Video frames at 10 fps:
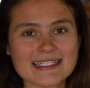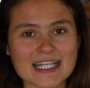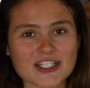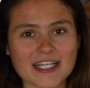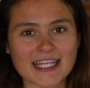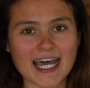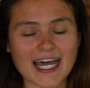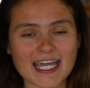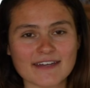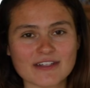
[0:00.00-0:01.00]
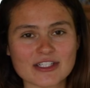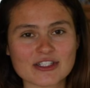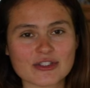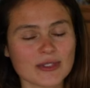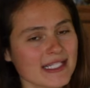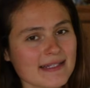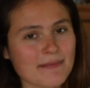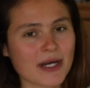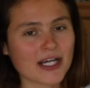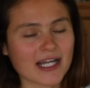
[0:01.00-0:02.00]
session at the Hive, students
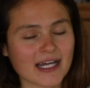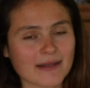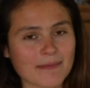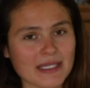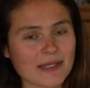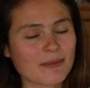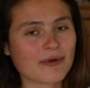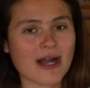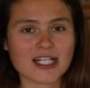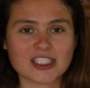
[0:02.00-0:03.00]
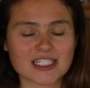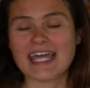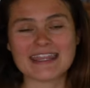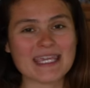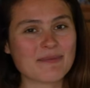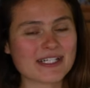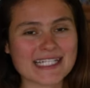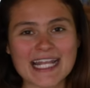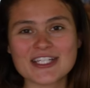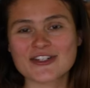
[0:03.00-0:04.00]
embark on a big project that they
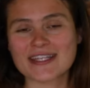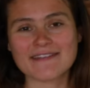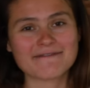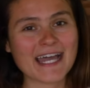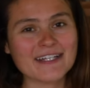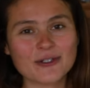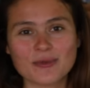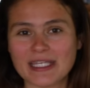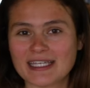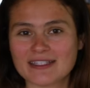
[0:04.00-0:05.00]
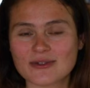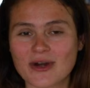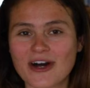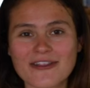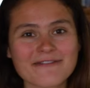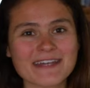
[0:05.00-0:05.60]
present during the final week to all the